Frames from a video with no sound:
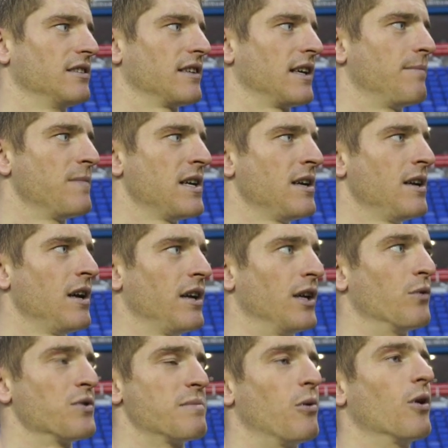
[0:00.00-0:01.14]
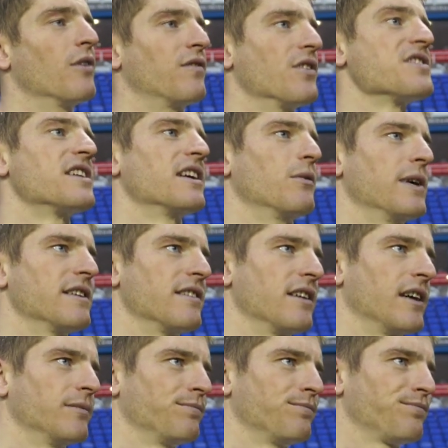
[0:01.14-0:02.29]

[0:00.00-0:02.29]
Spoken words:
and you know, it was important for us to get a win today.